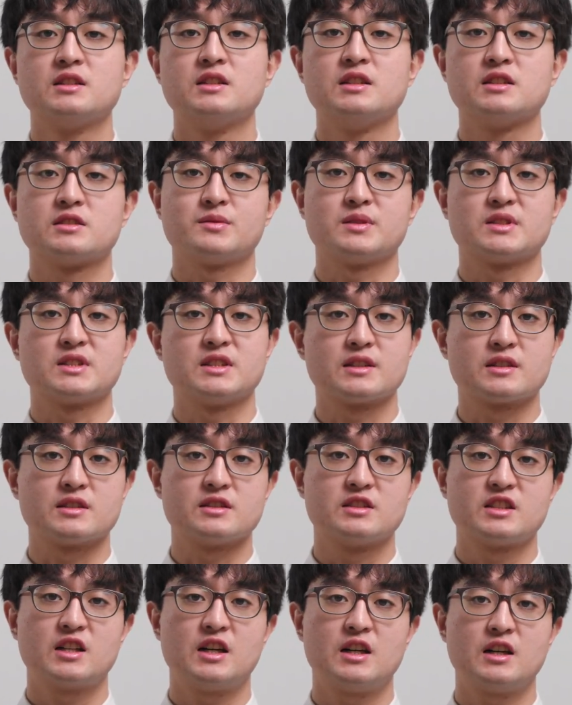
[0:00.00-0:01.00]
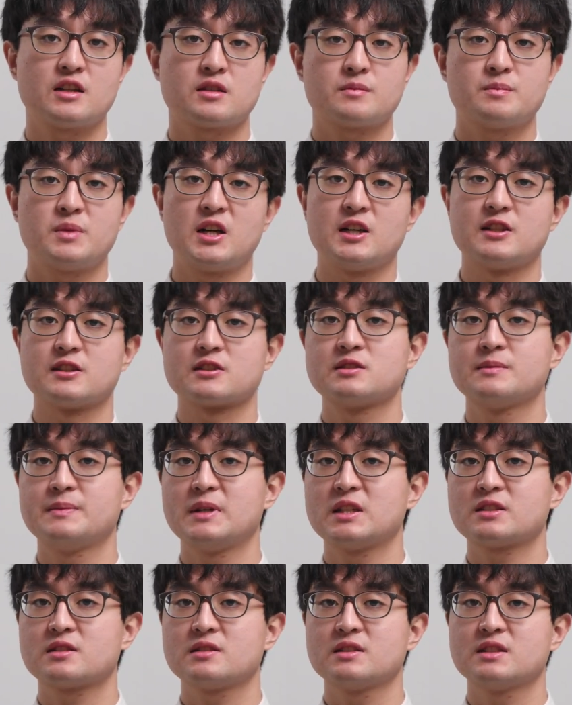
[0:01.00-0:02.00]
This was Nicholas Hong, Product
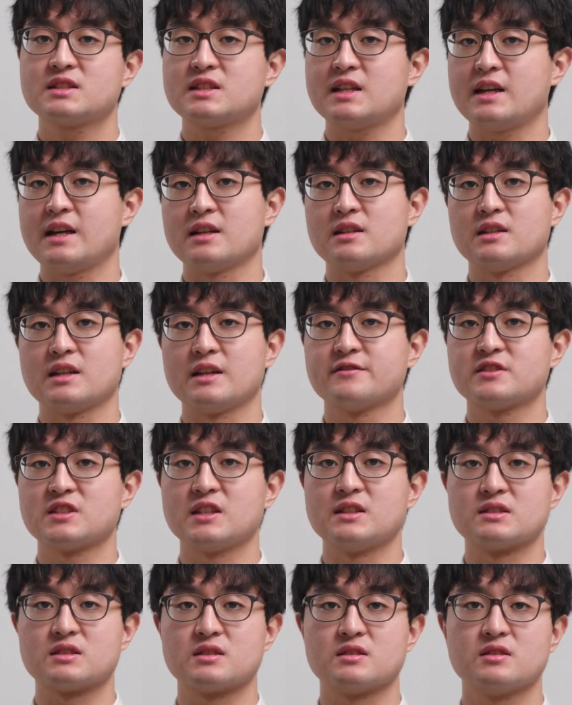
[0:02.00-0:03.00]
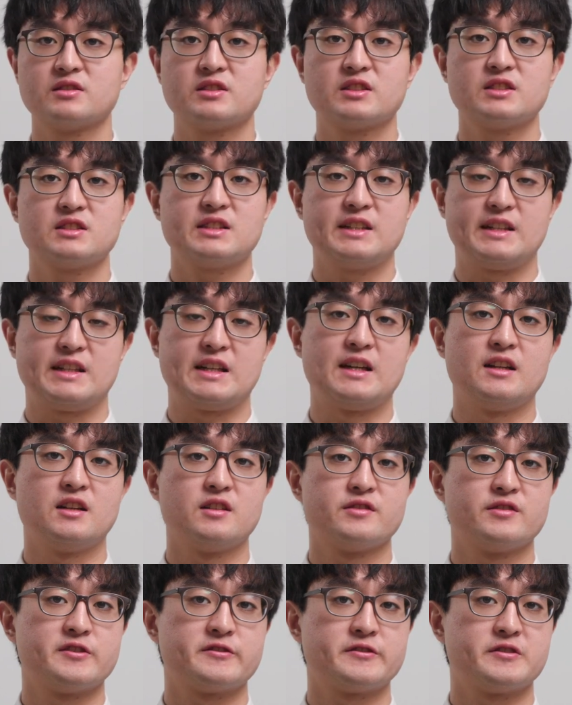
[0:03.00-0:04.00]
Specialist at Life Science Solutions at
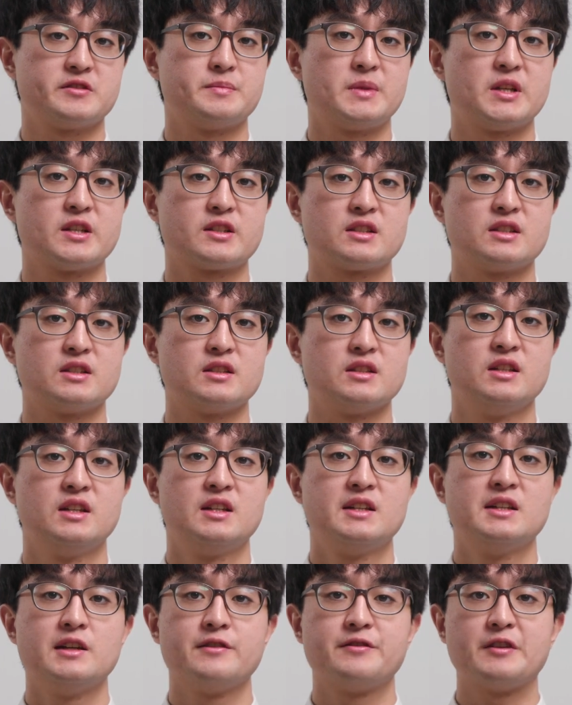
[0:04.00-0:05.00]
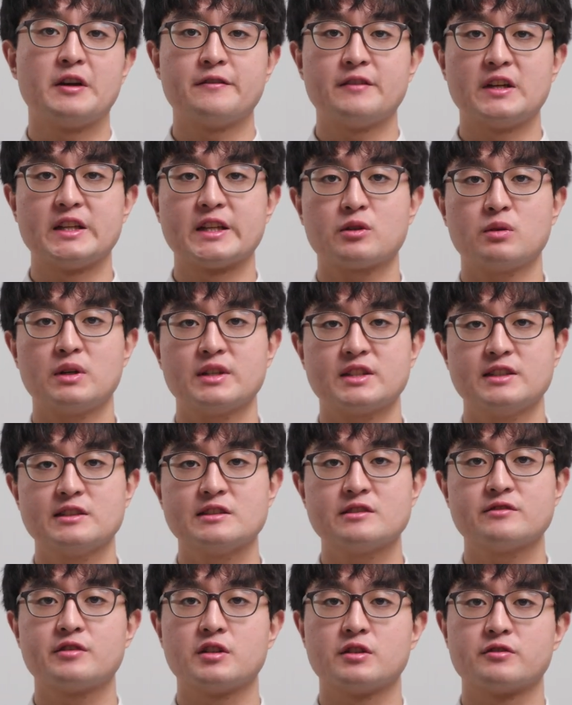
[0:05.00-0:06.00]
Heidolph North America. If you have any
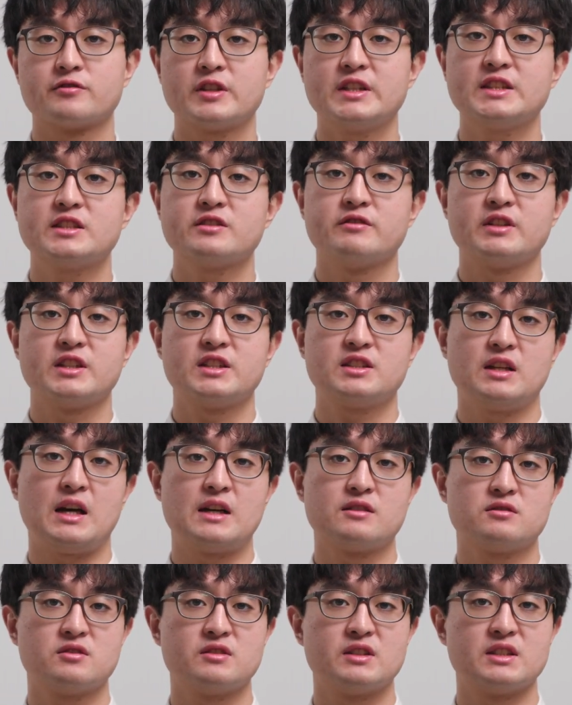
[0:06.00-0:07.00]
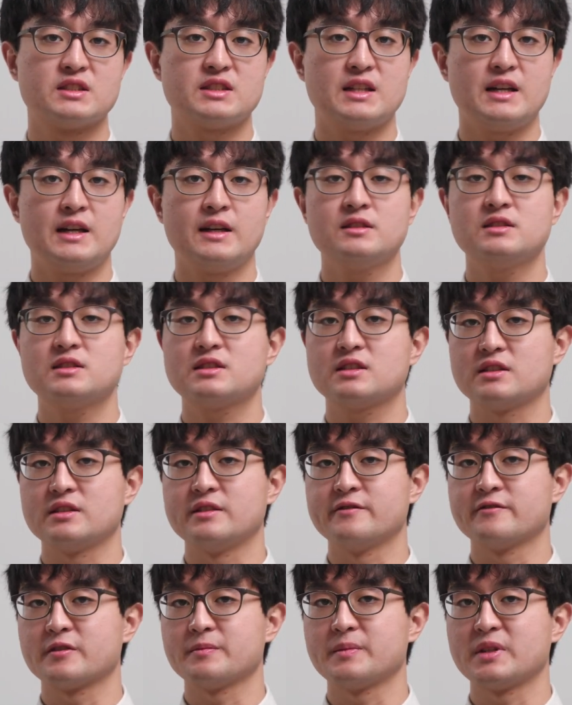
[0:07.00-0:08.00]
questions, feel free to reach out to us at the
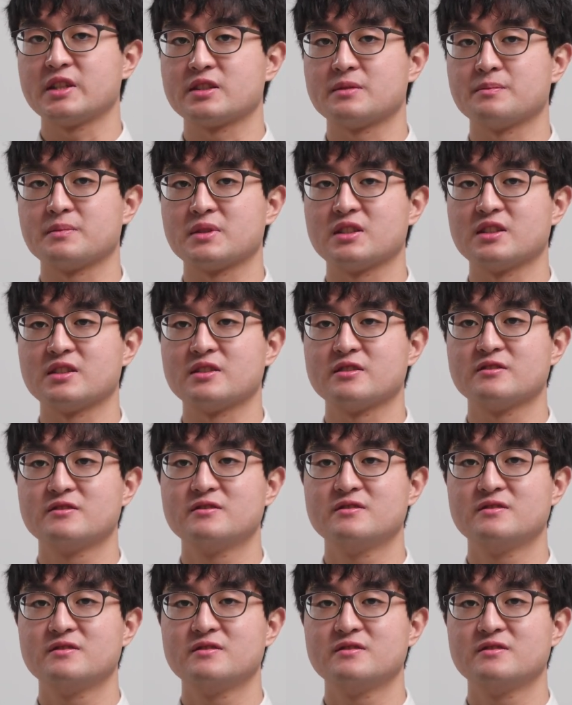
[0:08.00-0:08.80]
information below.